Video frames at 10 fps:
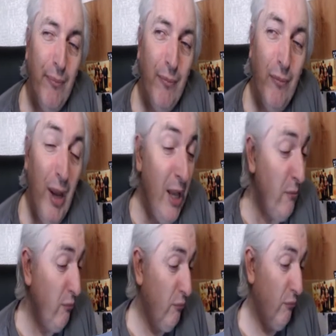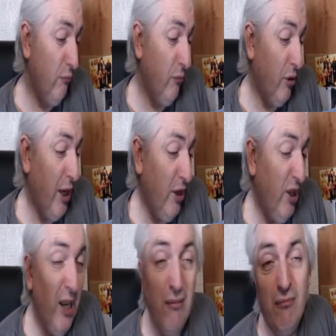Well, on
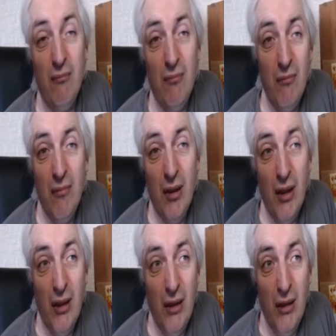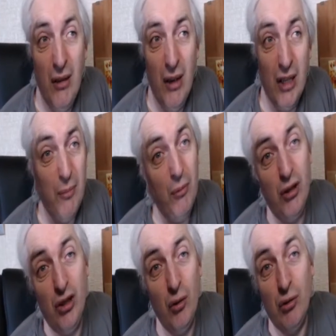hindsight, I suppose he
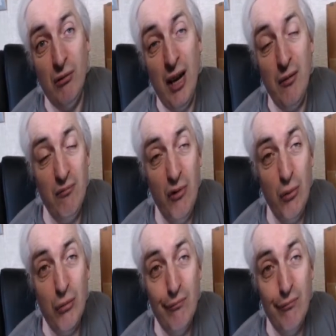chose the right route